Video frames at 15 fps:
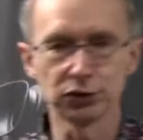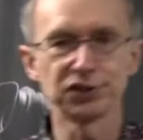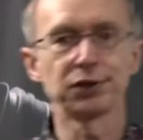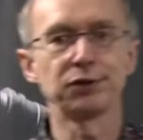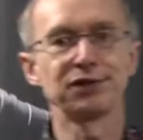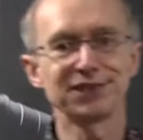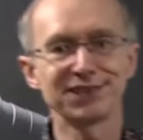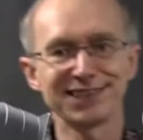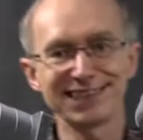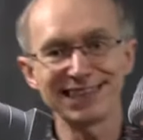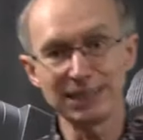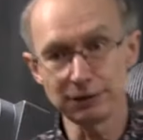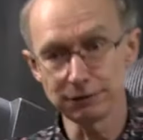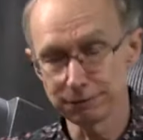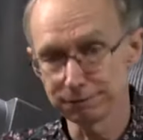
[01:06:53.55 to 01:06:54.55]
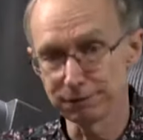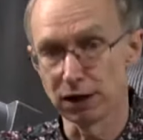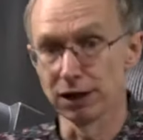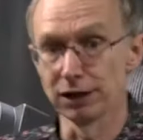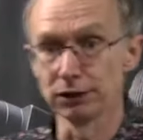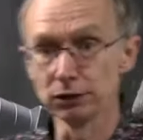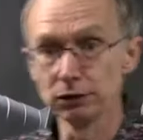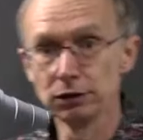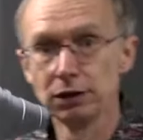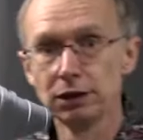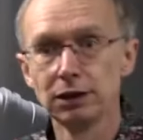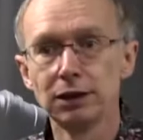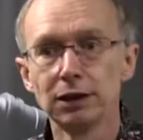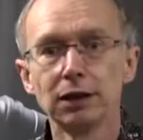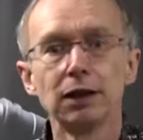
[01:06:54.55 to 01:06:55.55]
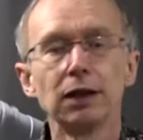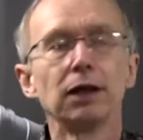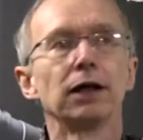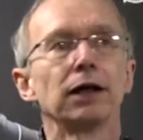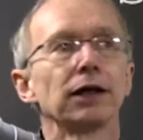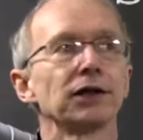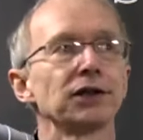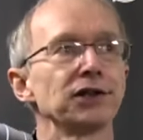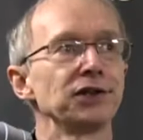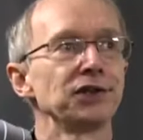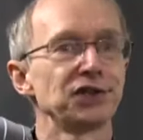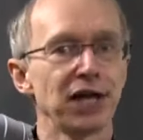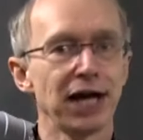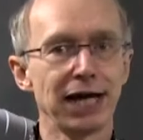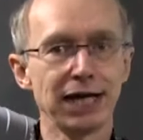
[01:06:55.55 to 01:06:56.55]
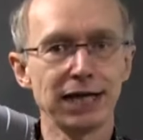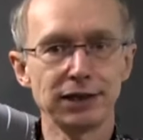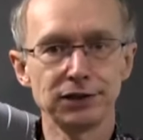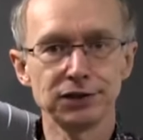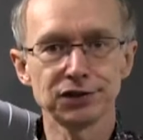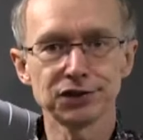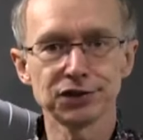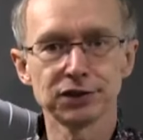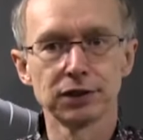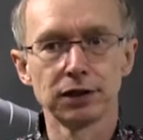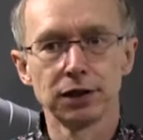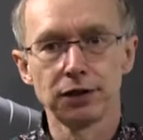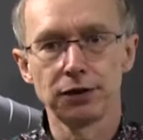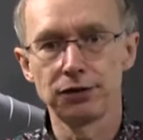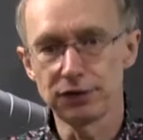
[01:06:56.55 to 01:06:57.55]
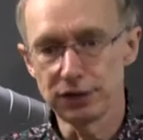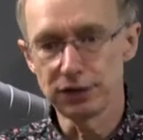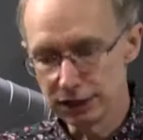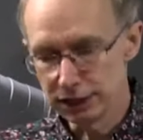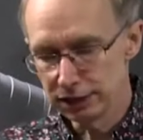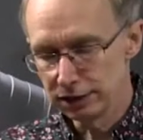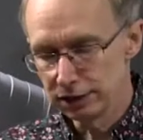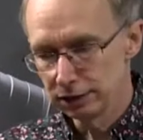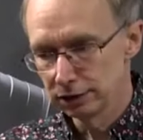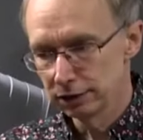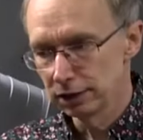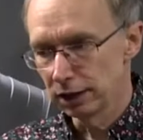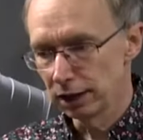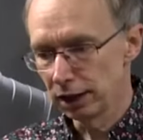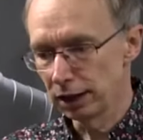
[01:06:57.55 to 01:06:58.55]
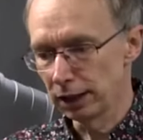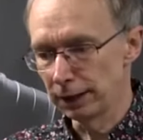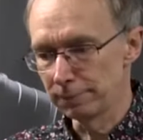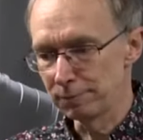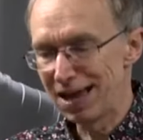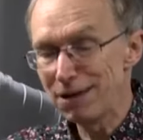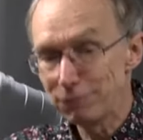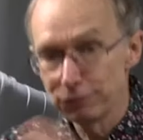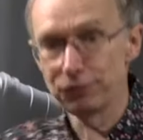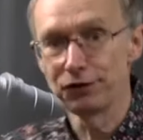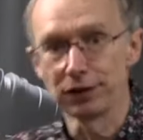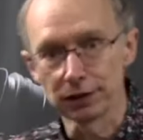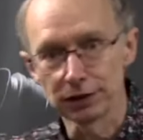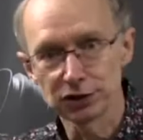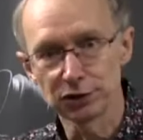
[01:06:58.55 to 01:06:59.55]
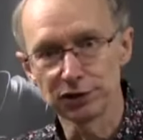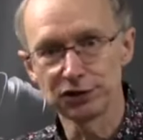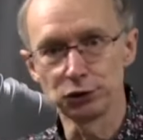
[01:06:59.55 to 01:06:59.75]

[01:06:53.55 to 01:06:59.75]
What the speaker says: So the scene file contains the everything. So it's